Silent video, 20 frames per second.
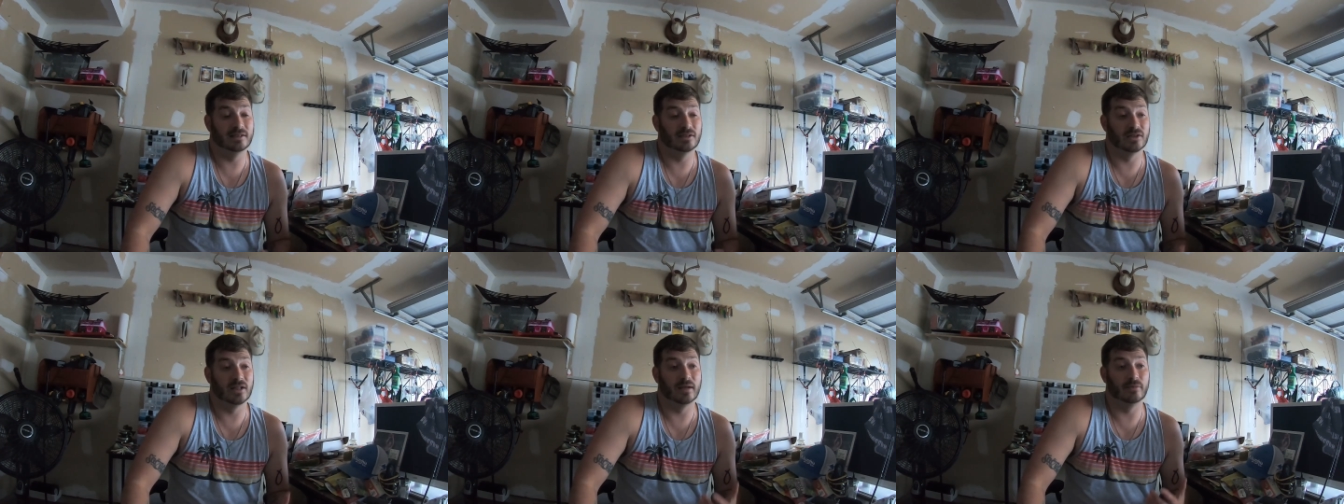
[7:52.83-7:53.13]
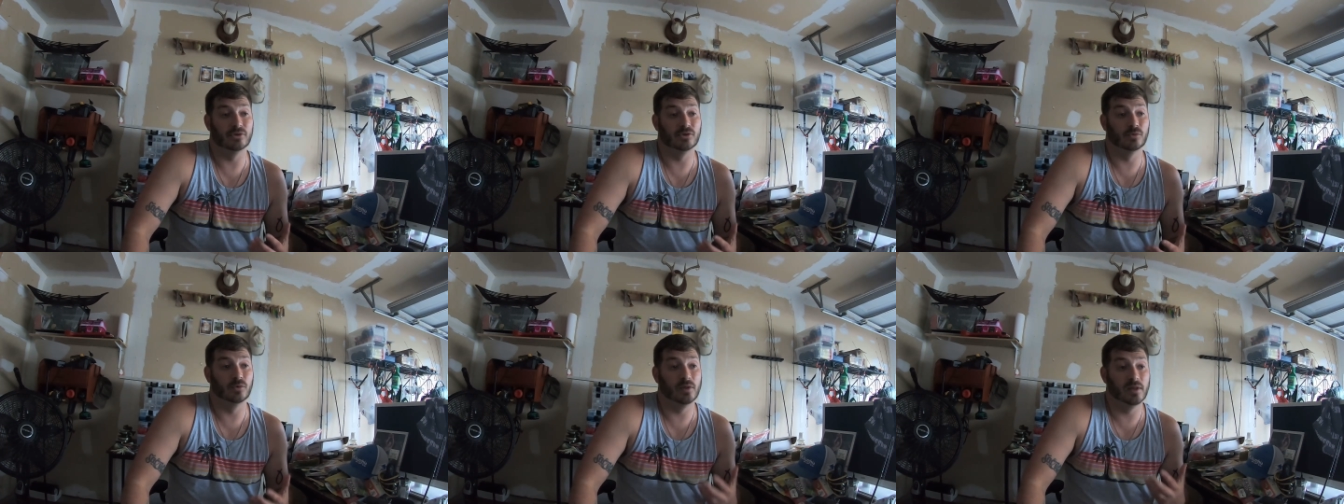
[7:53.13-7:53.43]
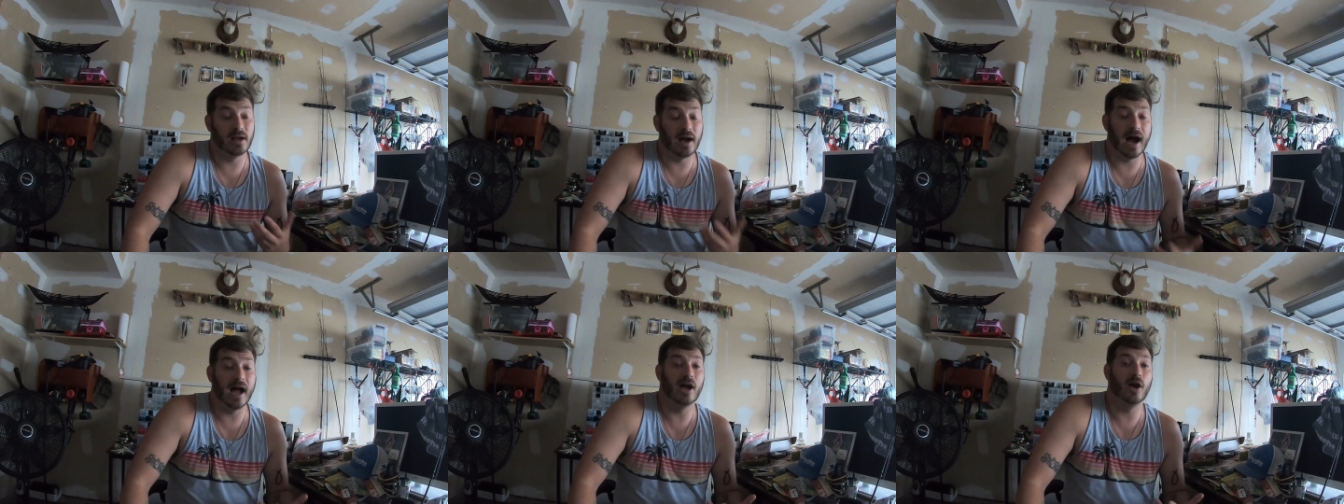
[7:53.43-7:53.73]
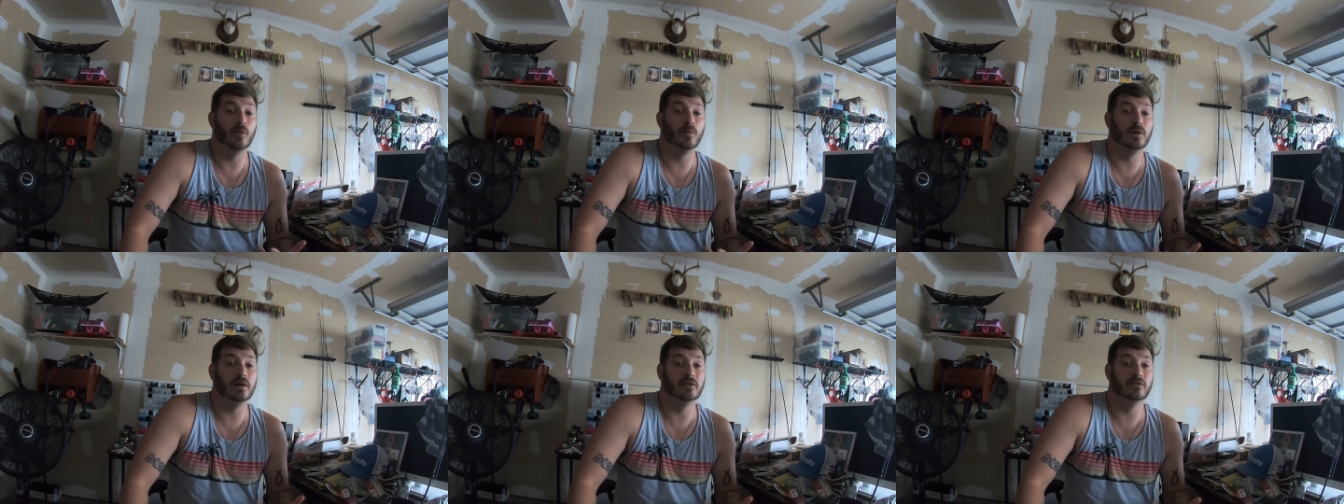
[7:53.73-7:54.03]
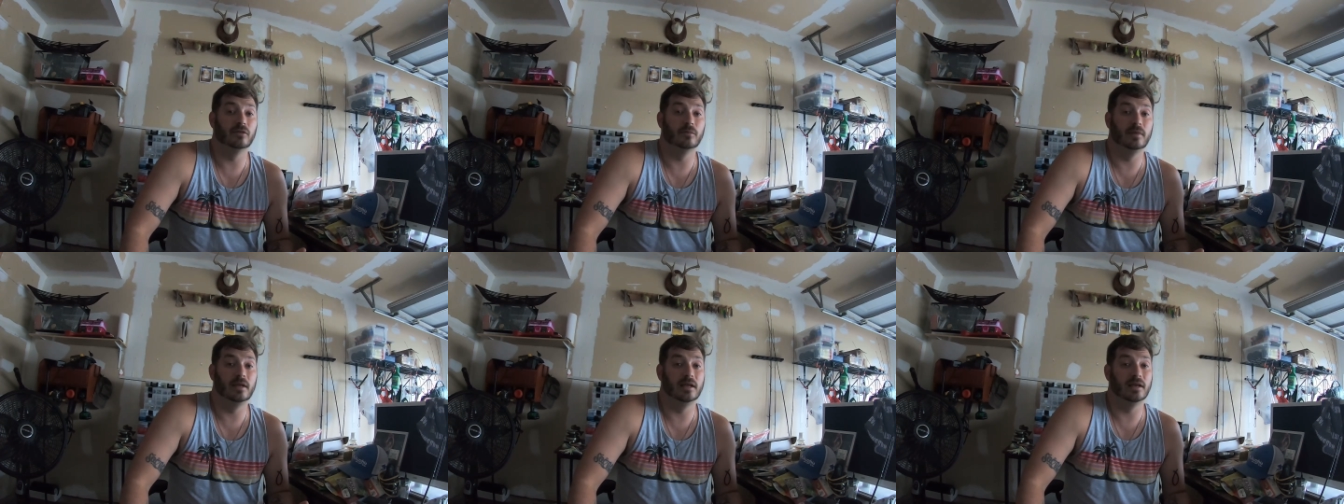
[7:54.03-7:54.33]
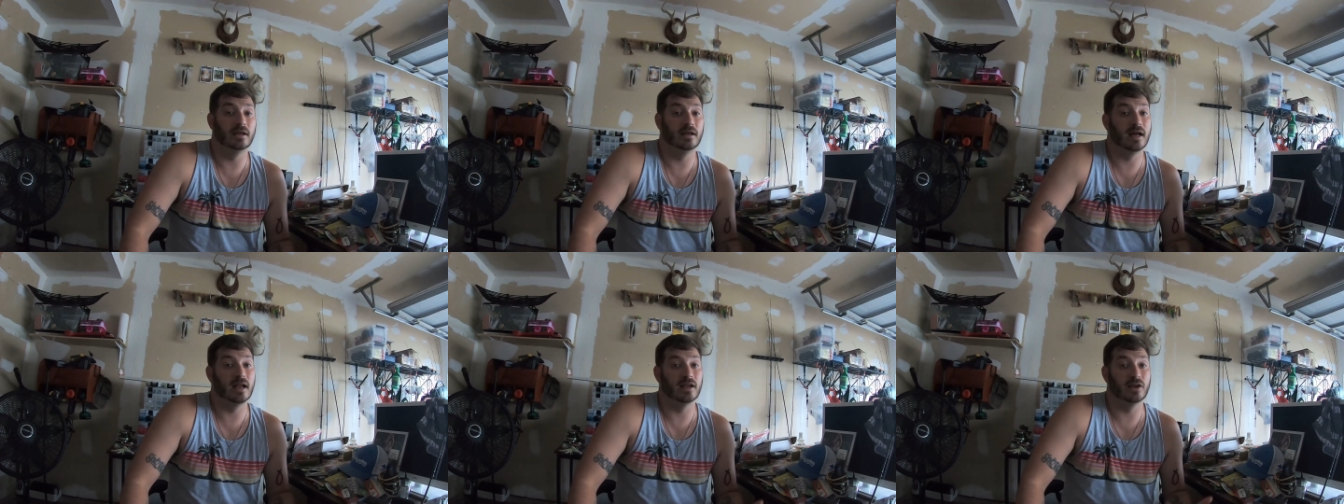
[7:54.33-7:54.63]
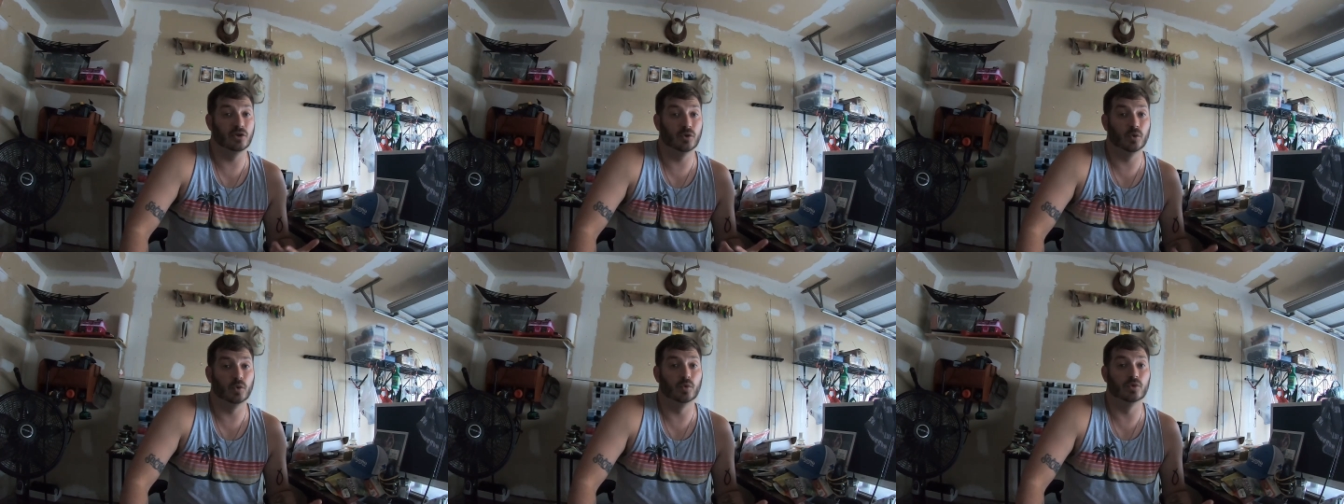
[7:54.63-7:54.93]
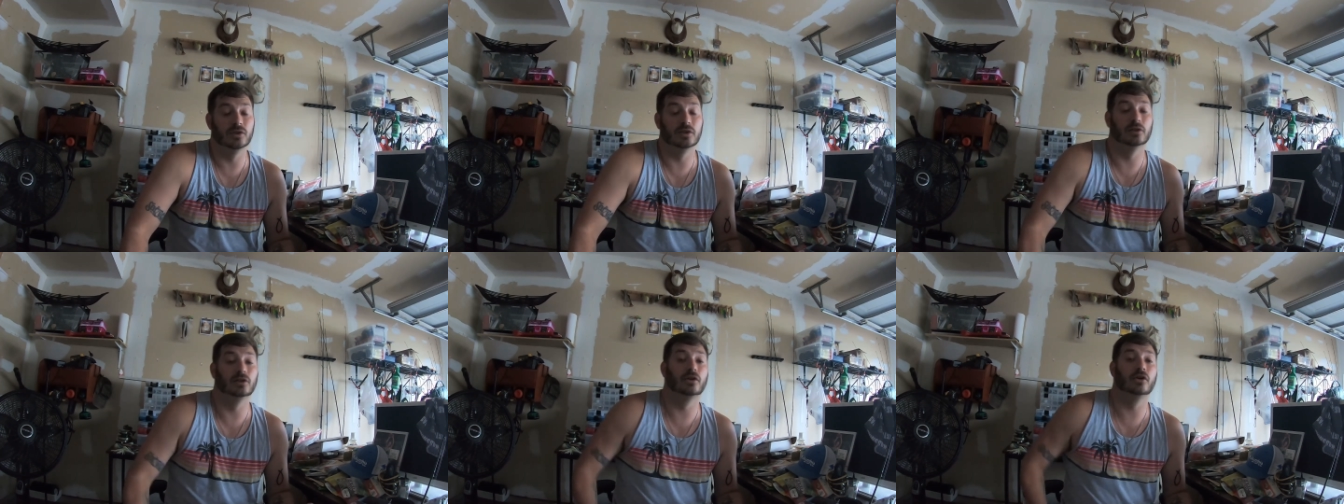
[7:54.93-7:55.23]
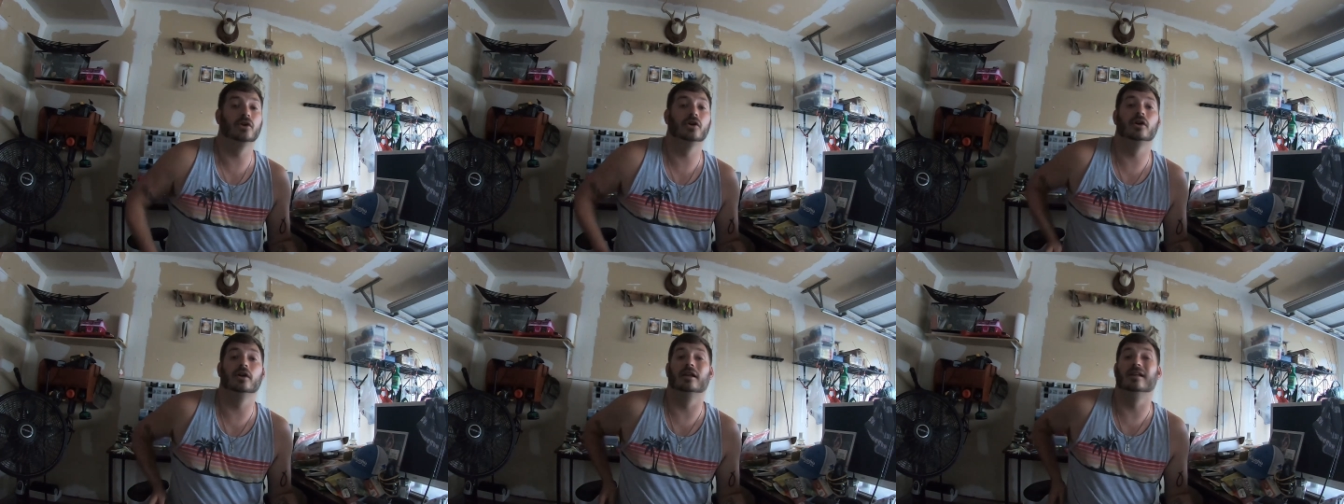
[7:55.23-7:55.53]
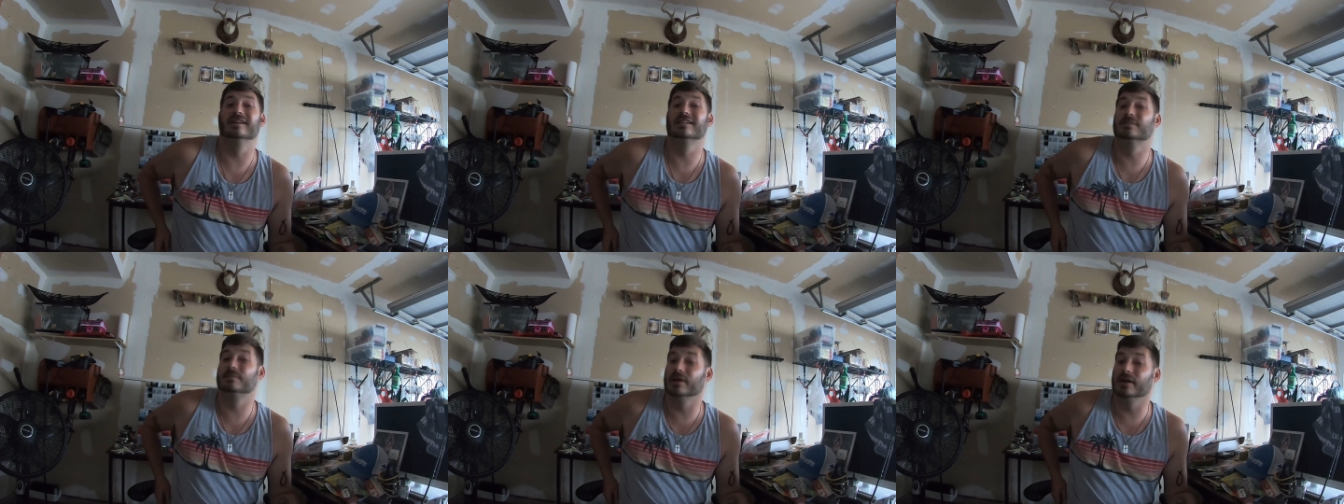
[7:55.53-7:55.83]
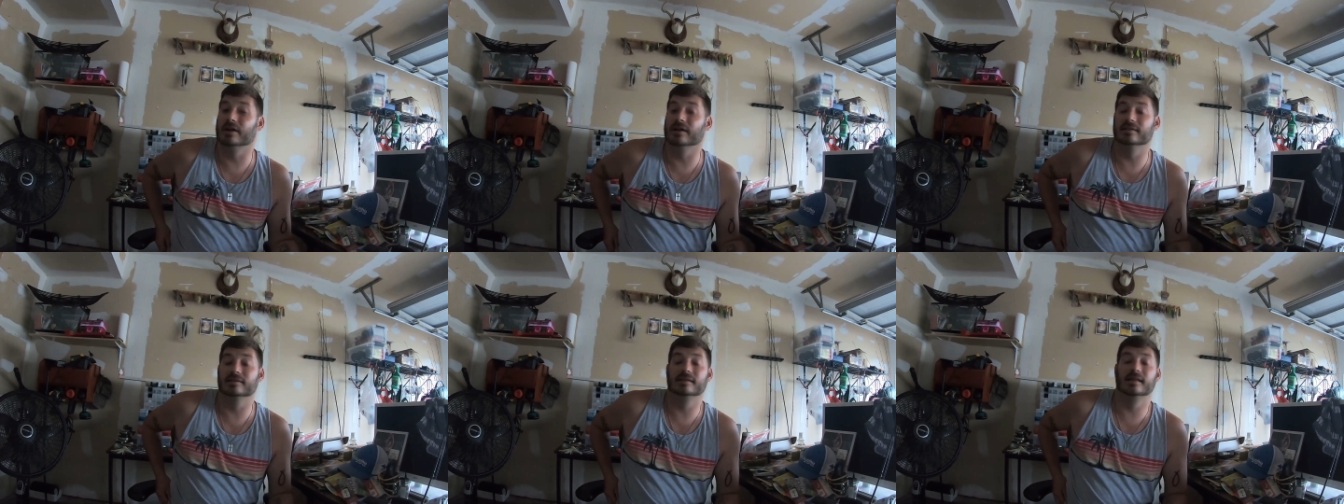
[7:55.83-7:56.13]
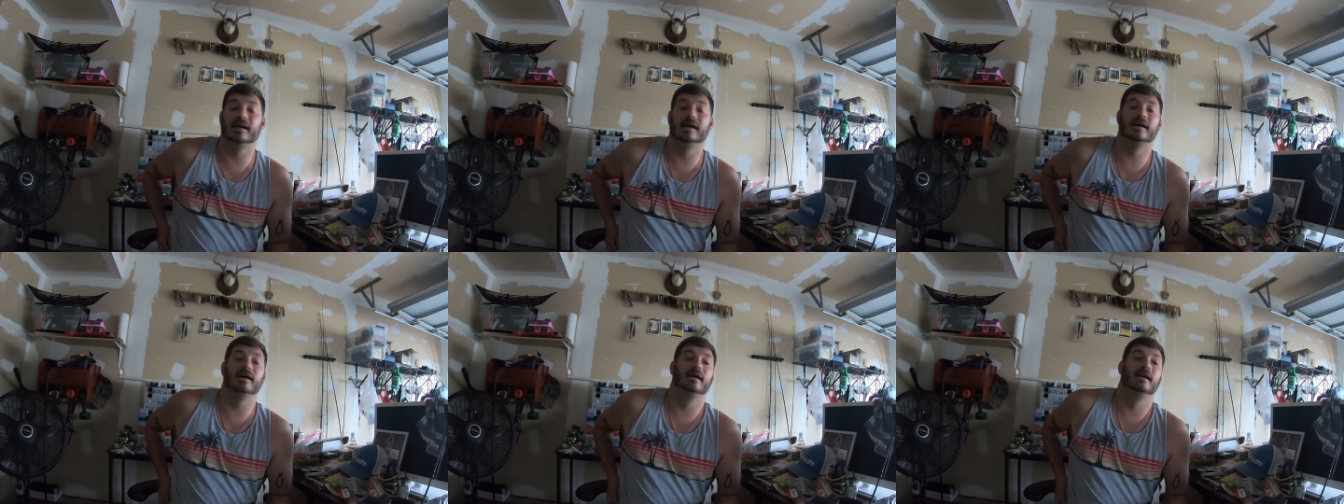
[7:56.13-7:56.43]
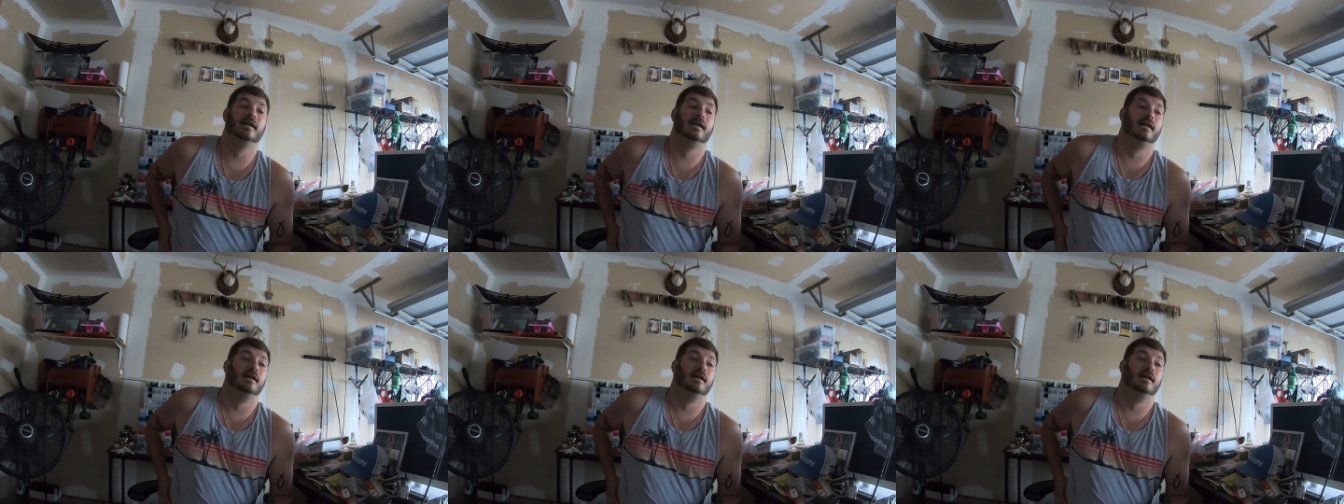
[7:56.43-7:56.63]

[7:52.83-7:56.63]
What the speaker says: So that was really eye-opening for me and kind of cool to learn and experience that.